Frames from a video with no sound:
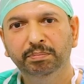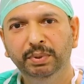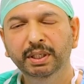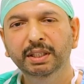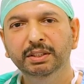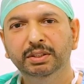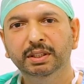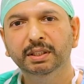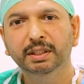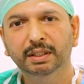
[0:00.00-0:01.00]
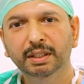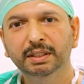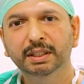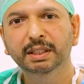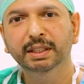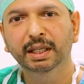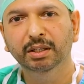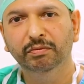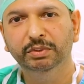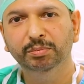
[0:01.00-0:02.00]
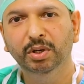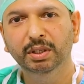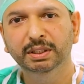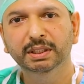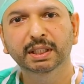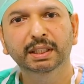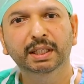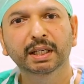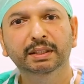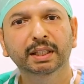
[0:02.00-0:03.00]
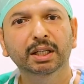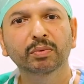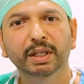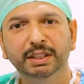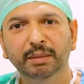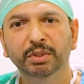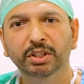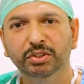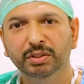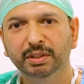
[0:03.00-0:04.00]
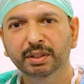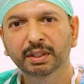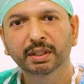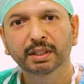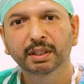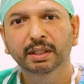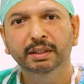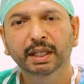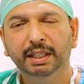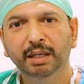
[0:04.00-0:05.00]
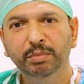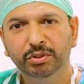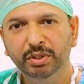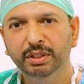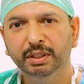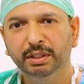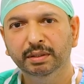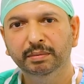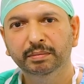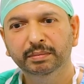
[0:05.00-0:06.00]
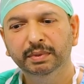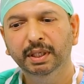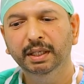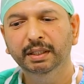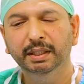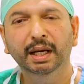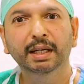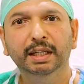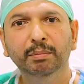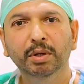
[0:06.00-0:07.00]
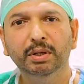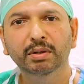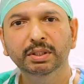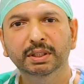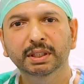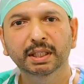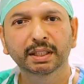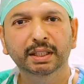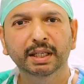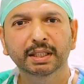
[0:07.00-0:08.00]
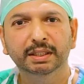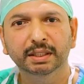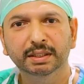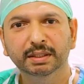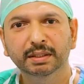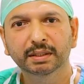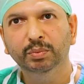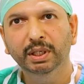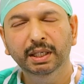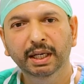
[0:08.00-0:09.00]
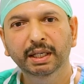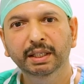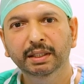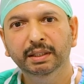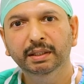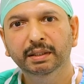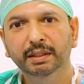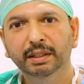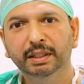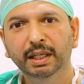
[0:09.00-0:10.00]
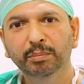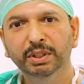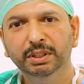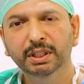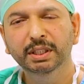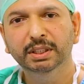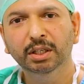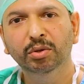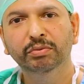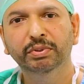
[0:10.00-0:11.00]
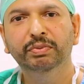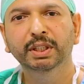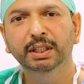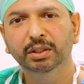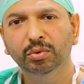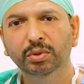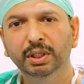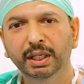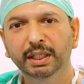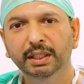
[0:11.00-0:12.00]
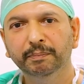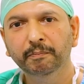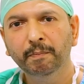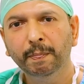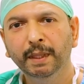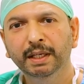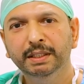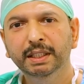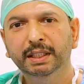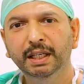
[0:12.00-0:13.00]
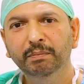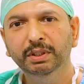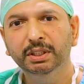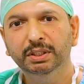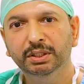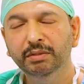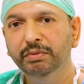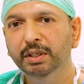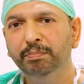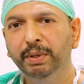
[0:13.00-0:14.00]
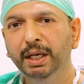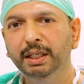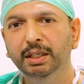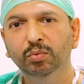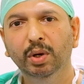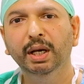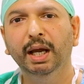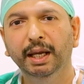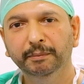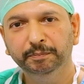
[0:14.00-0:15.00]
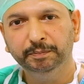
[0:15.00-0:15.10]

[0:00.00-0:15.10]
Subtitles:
please consult an ophthalmologist and get a thorough examination that can be treated. And I'll come across another cases. One lady came with, she is around 50-year-old lady. She came with a severe pain in one eye,